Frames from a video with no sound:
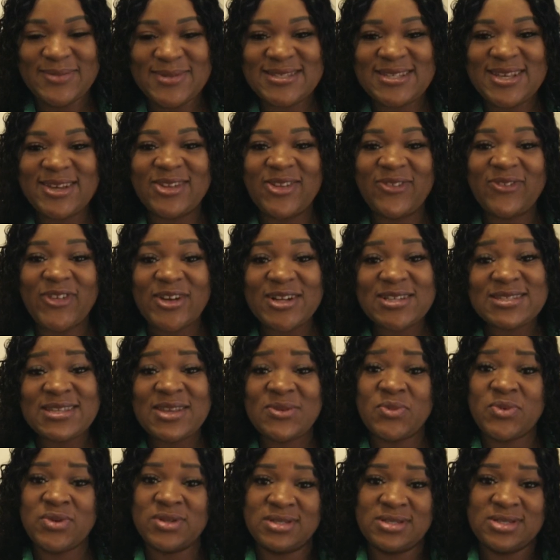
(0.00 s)
So the first thing
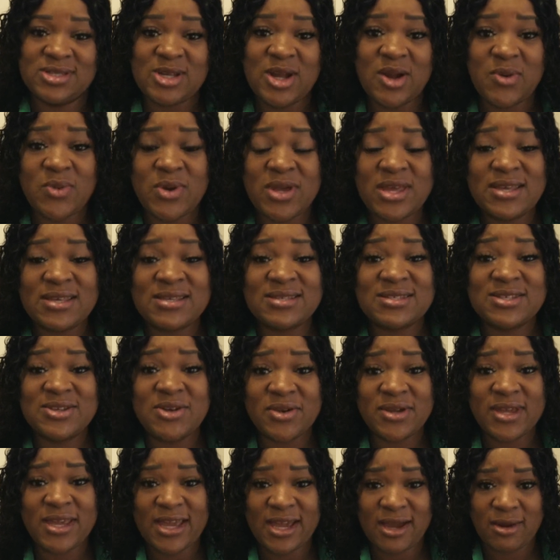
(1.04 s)
we're going to start with is your
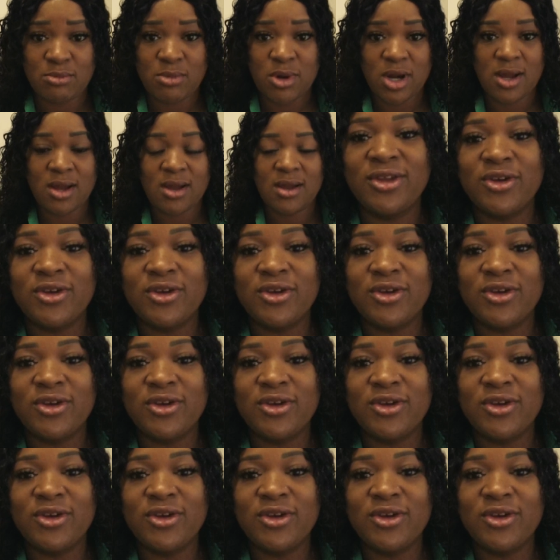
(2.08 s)
camera.